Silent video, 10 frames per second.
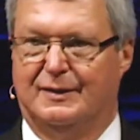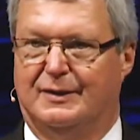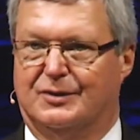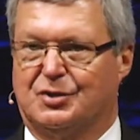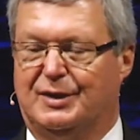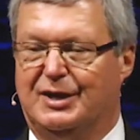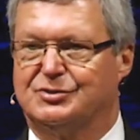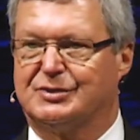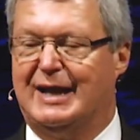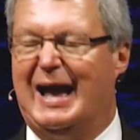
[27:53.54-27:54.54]
So
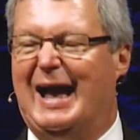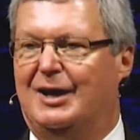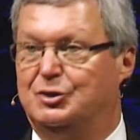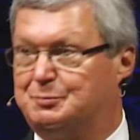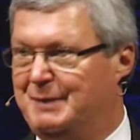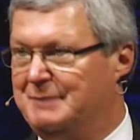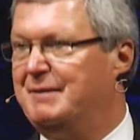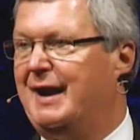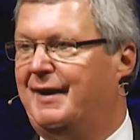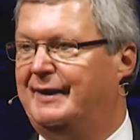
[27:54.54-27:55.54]
here's a guy who's been
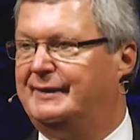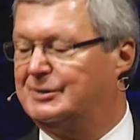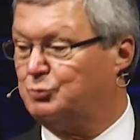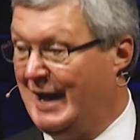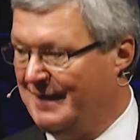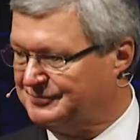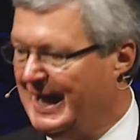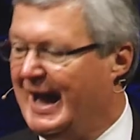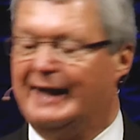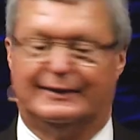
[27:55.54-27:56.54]
married, his wife
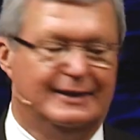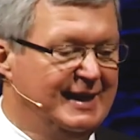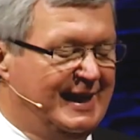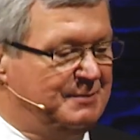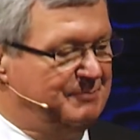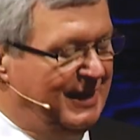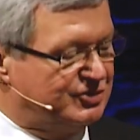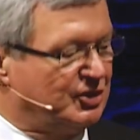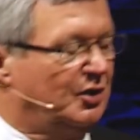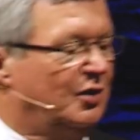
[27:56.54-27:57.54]
died. He meets
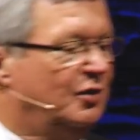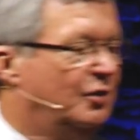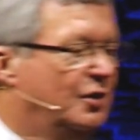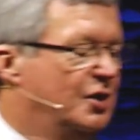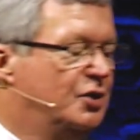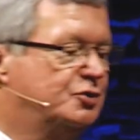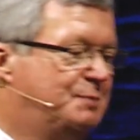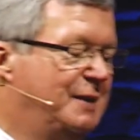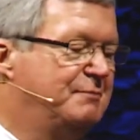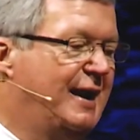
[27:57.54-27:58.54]
a girl who's
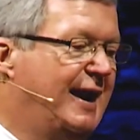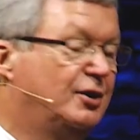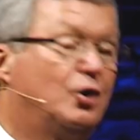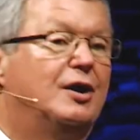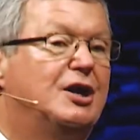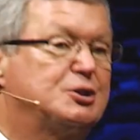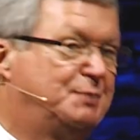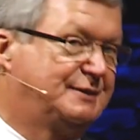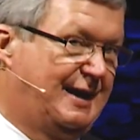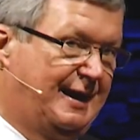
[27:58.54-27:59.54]
been married, her
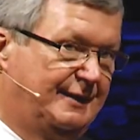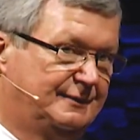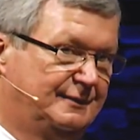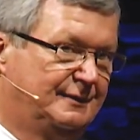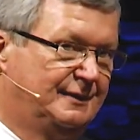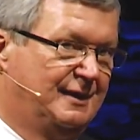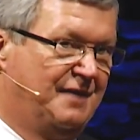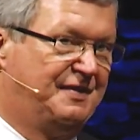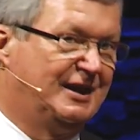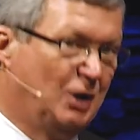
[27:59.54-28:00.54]
husband died.
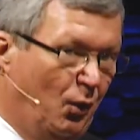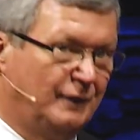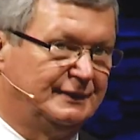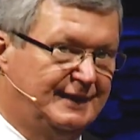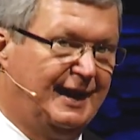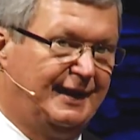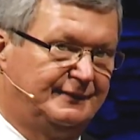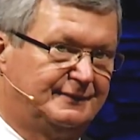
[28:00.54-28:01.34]
They go on a date.